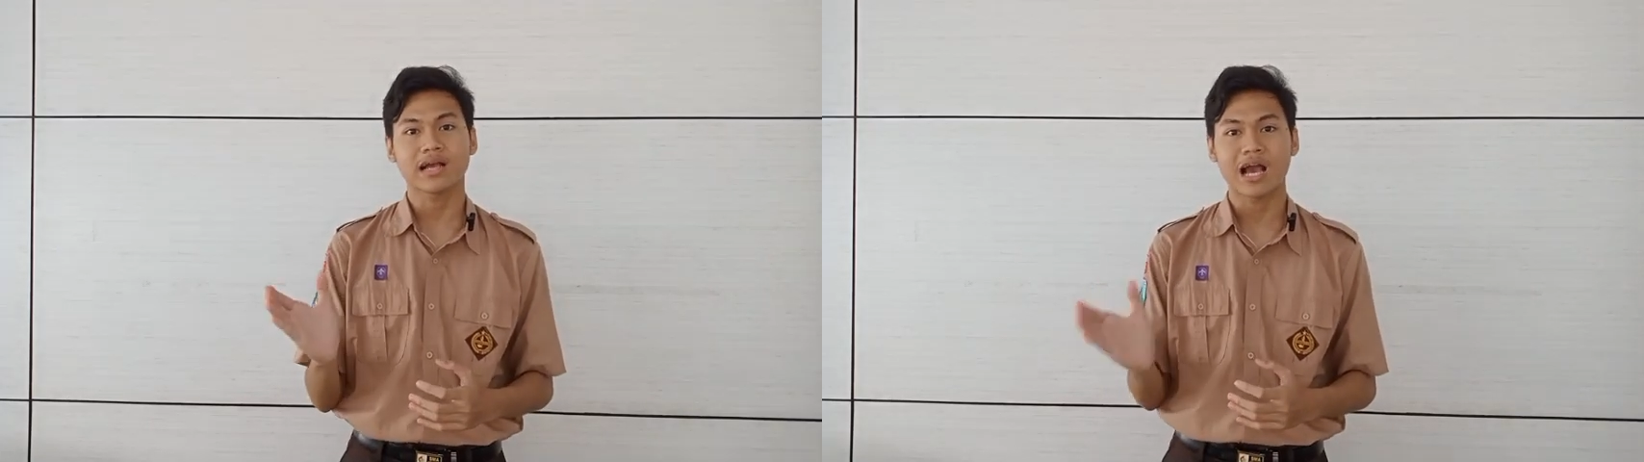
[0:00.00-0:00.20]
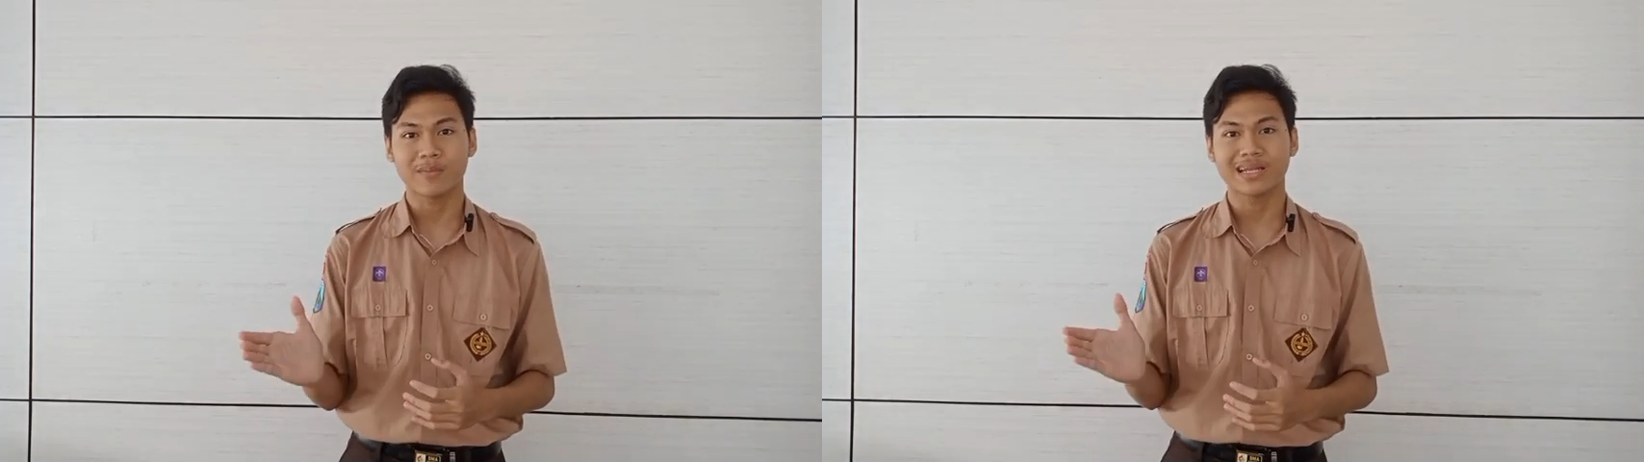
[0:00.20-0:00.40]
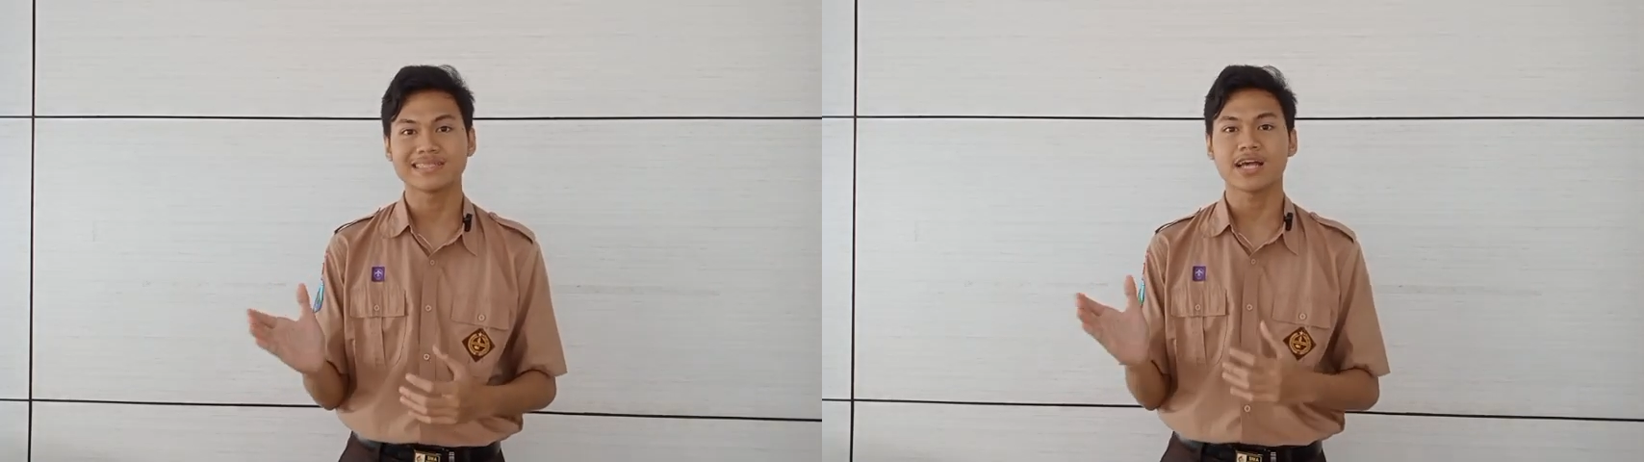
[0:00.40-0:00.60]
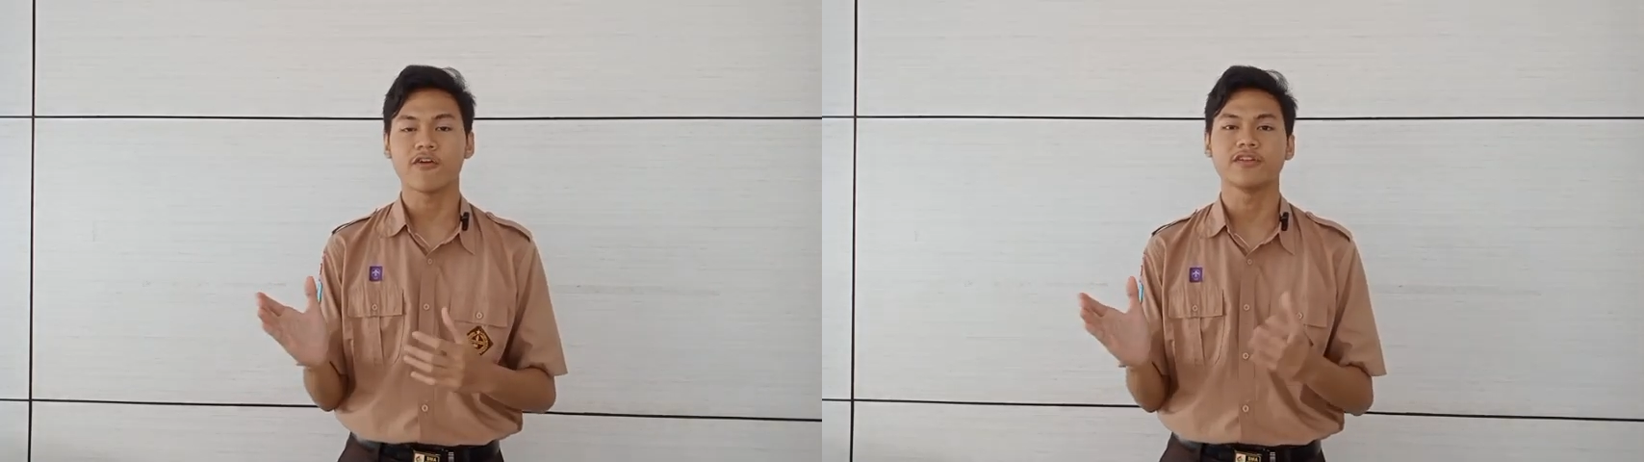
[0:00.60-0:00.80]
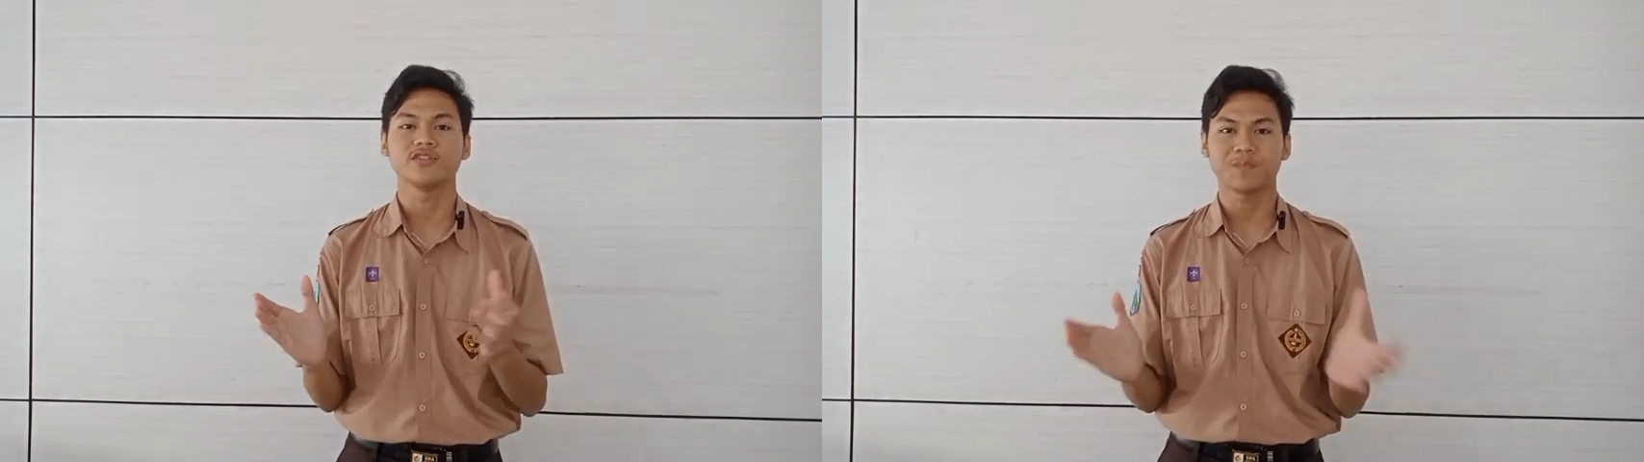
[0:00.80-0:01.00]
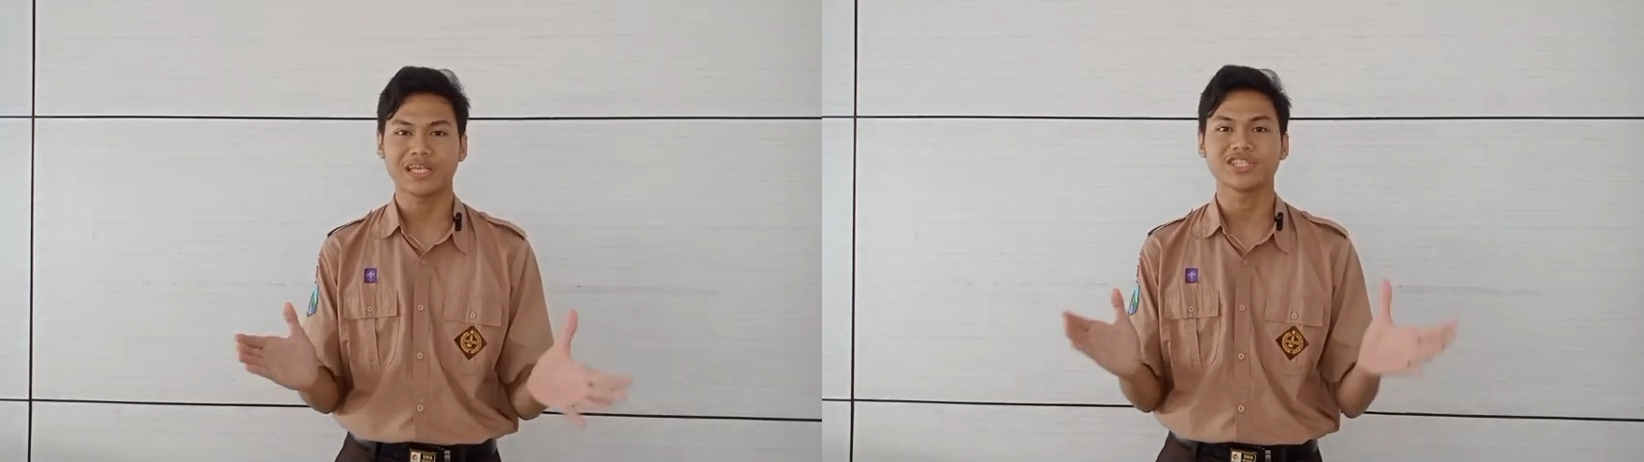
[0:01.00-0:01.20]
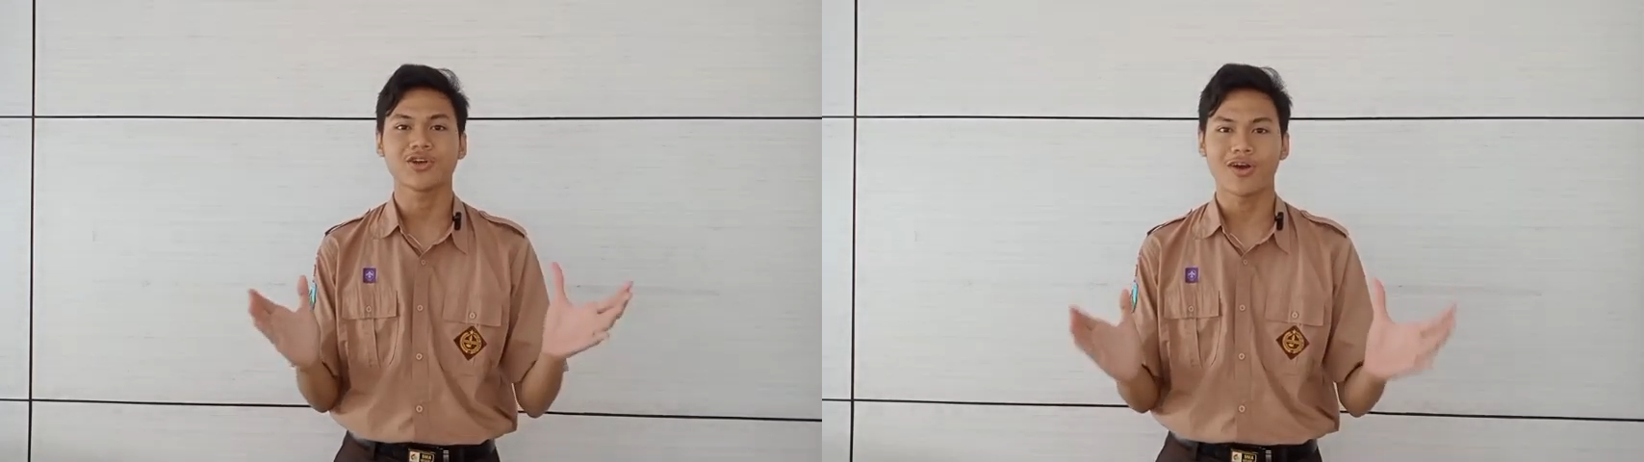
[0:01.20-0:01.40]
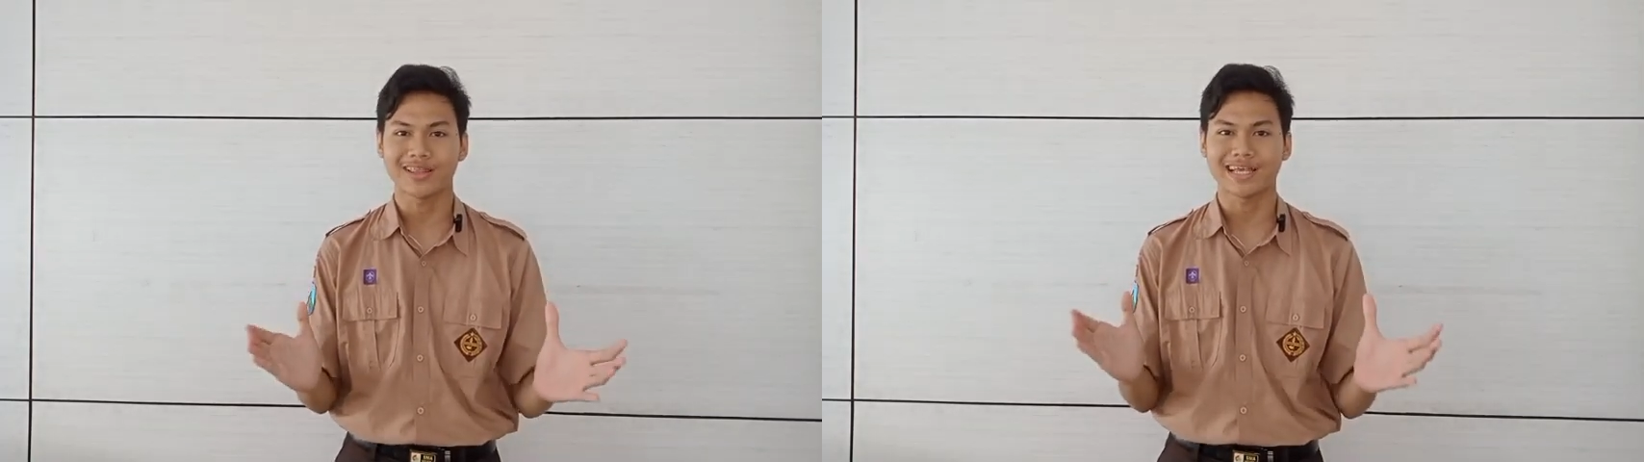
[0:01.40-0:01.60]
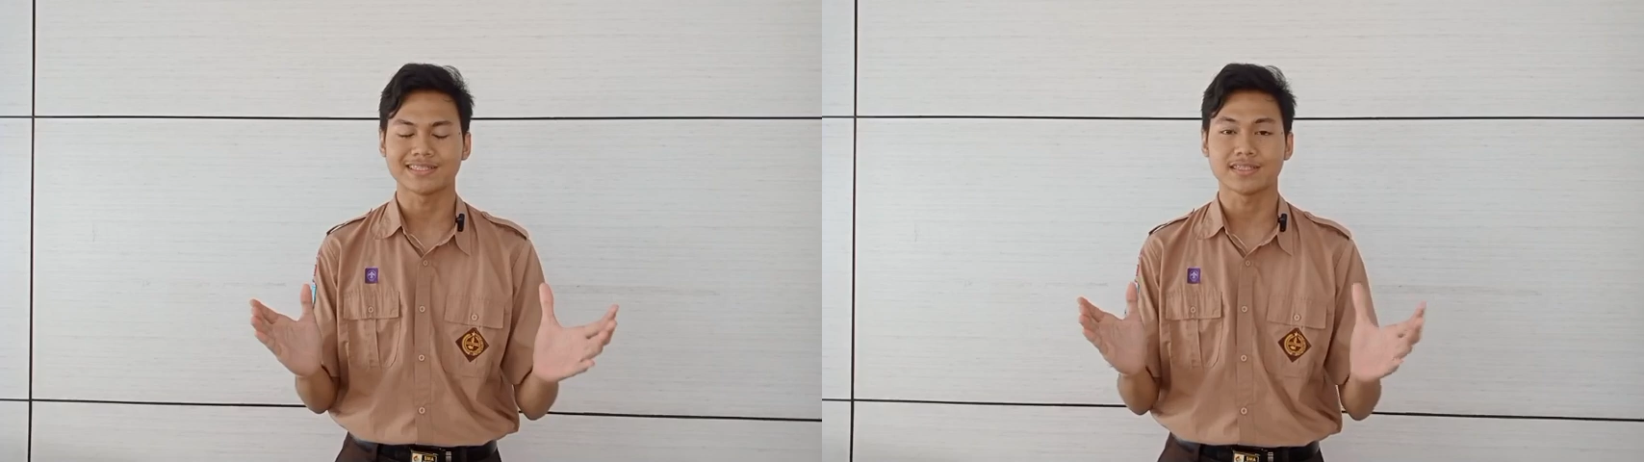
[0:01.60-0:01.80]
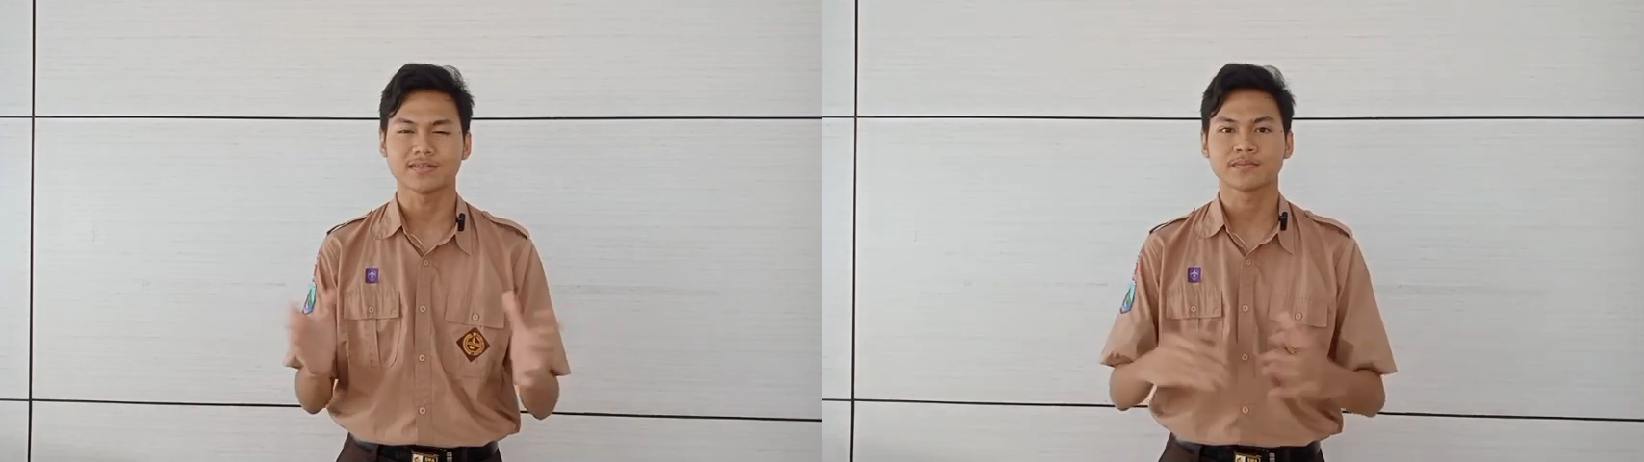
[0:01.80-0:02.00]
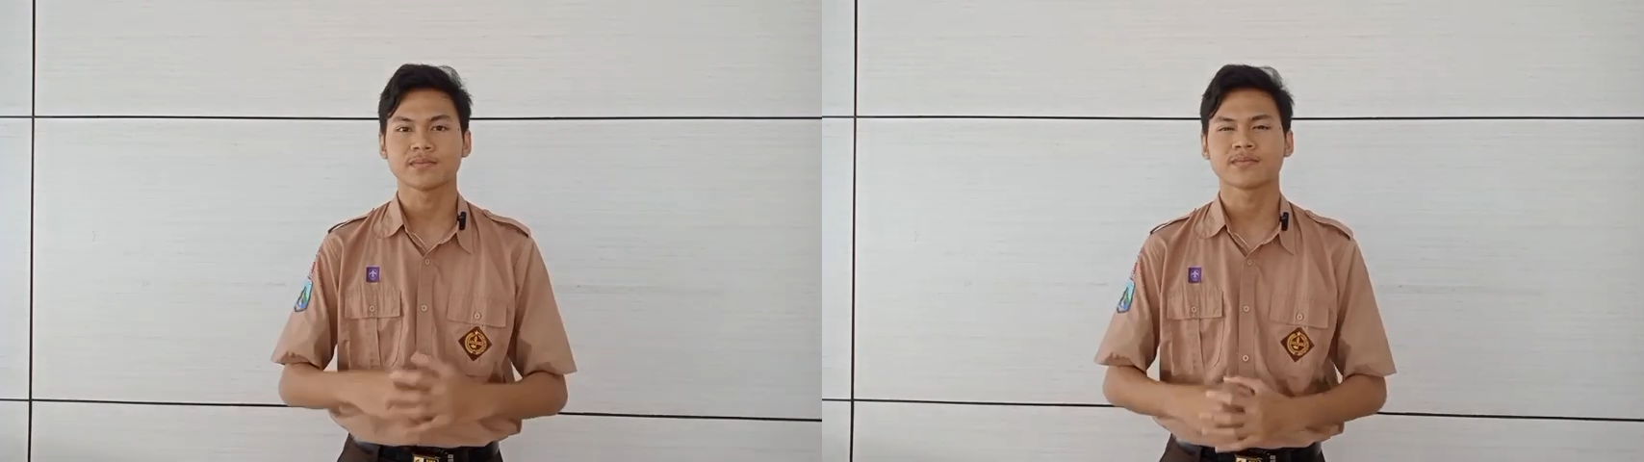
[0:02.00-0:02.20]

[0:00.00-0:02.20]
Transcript: to the committee of the speech contest.